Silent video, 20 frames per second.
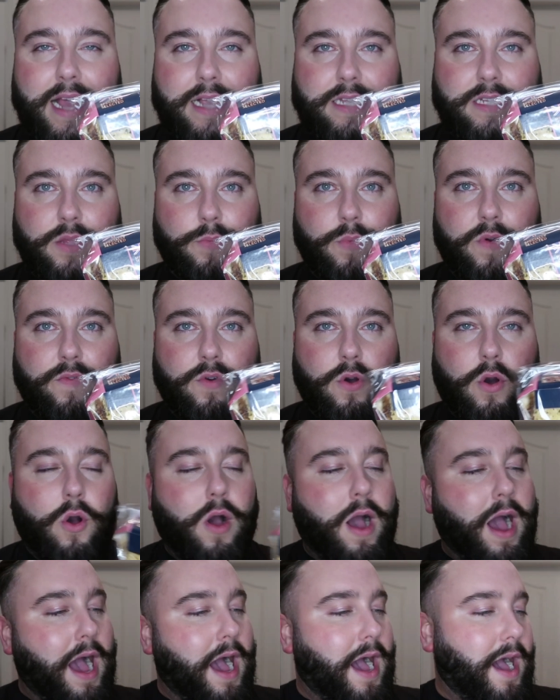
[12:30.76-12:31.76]
next thing that we've
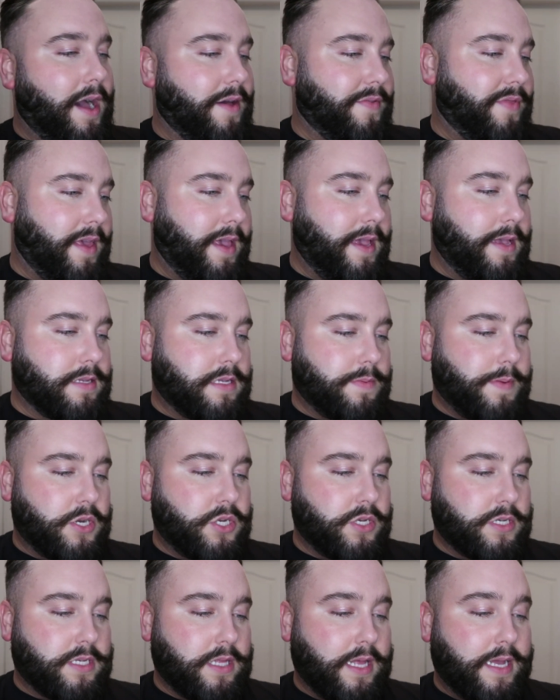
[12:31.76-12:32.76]
got are these
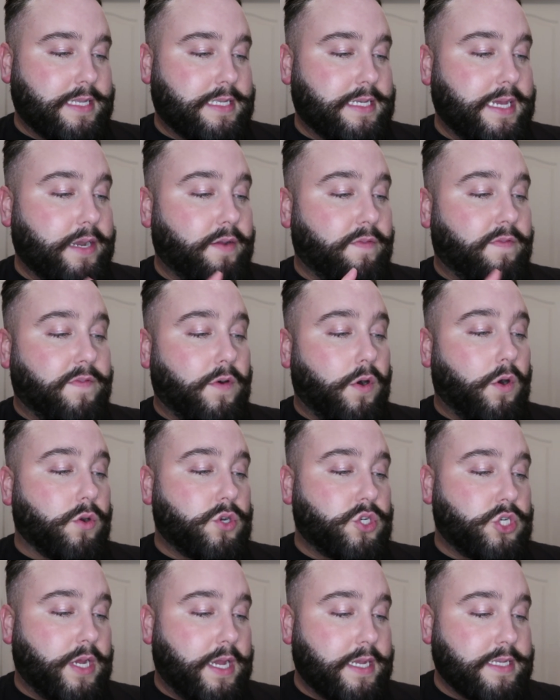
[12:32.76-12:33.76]
specially selected
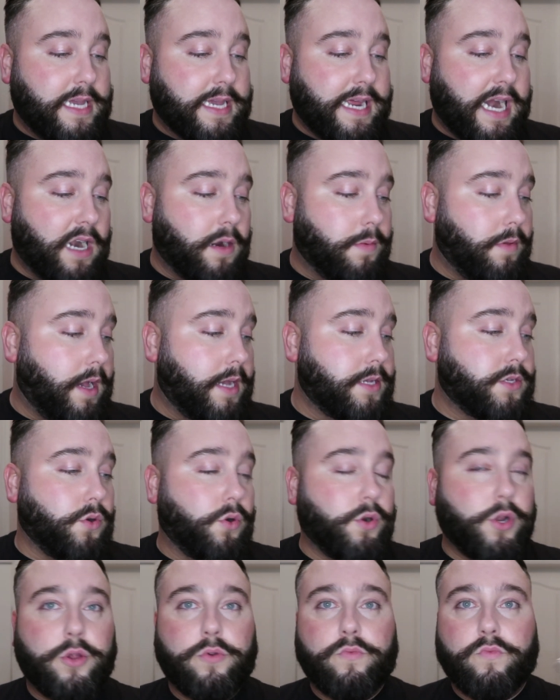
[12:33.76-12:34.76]
four cheese and caramelised
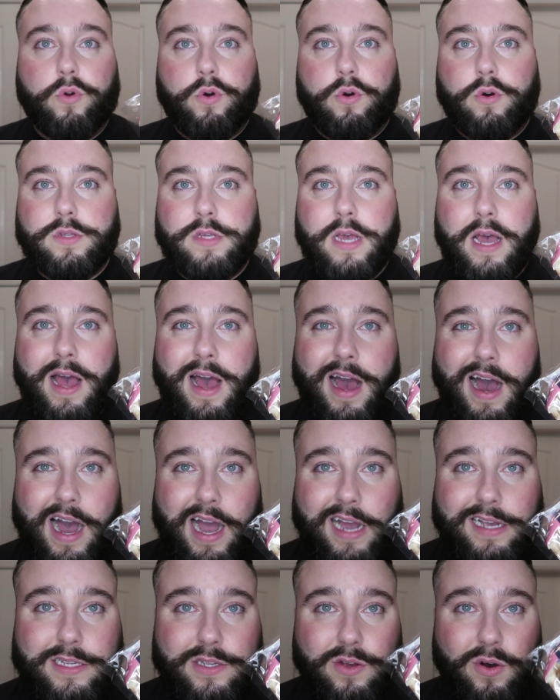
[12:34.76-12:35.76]
onion rolls.
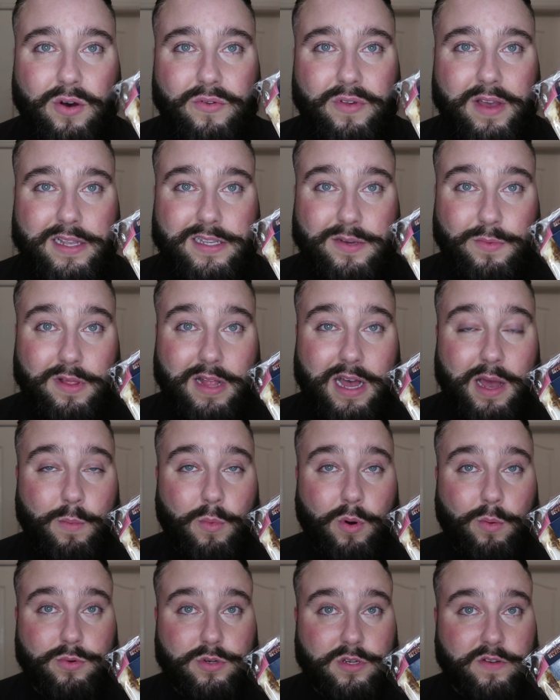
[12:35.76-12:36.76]
I saw these and were like,
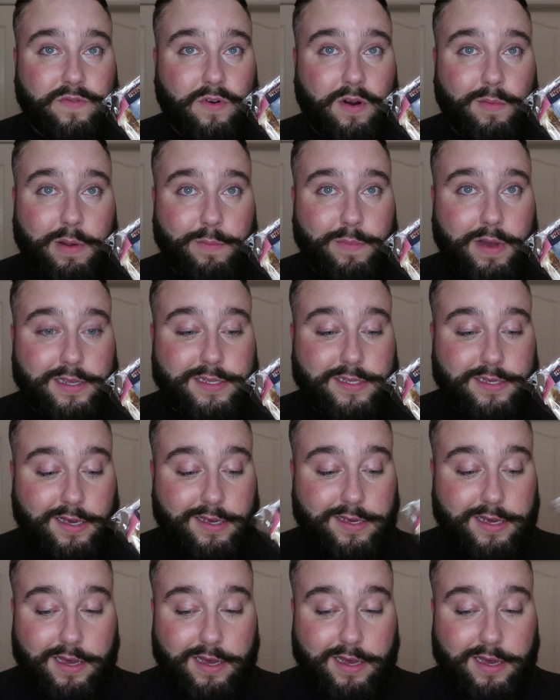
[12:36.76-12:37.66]
Mum, just throw them in a basket,